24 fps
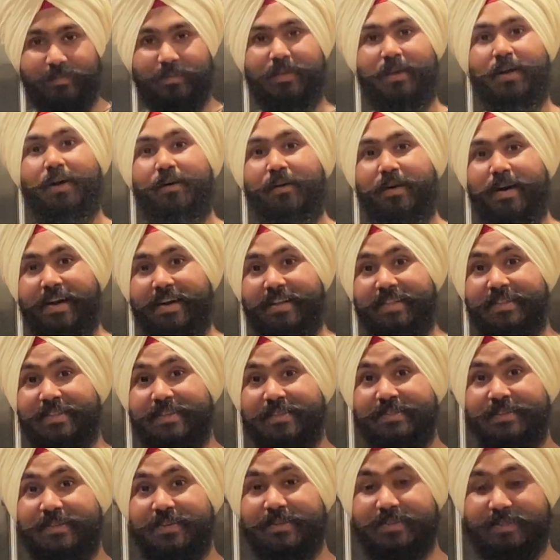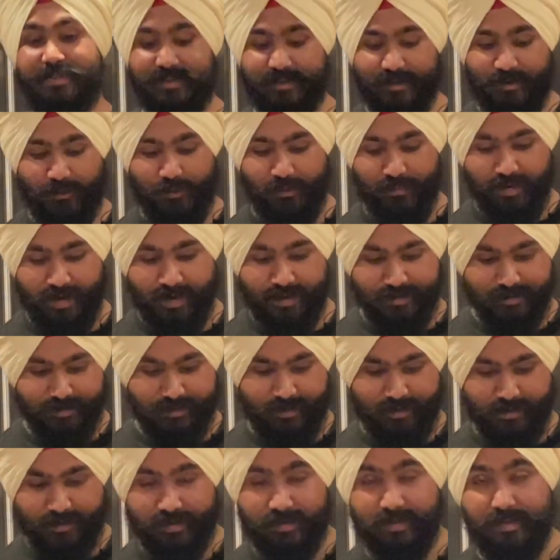All right, this looks so
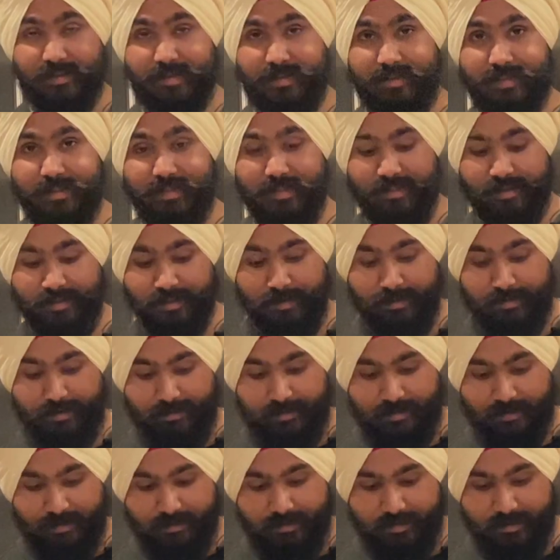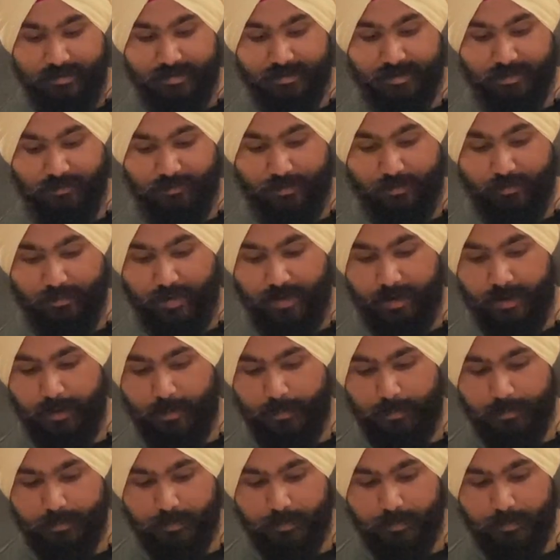amazing. Let's give it a bite.